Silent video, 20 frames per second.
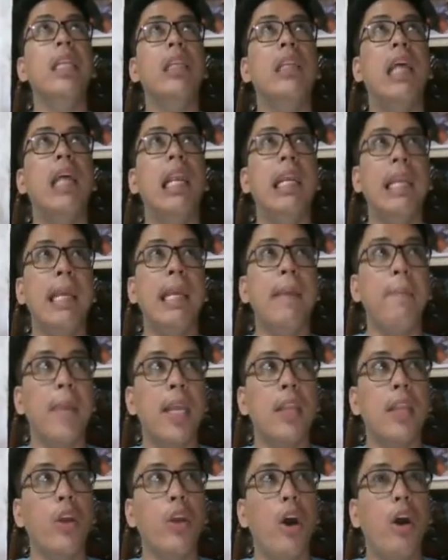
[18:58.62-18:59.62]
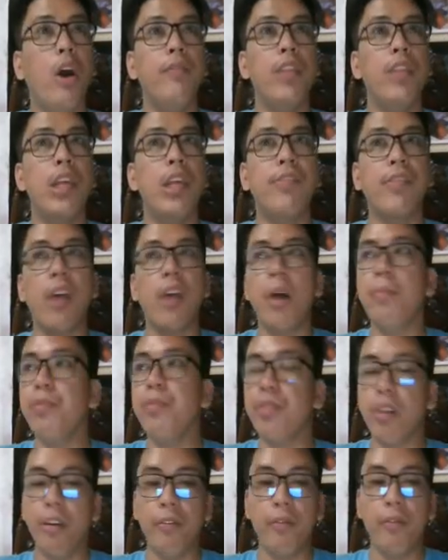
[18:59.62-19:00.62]
limit of the
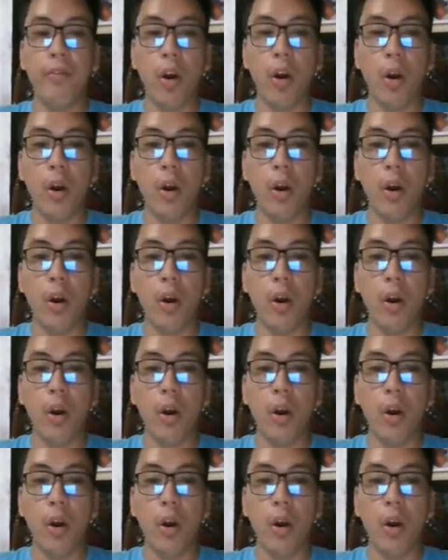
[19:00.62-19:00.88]
sums of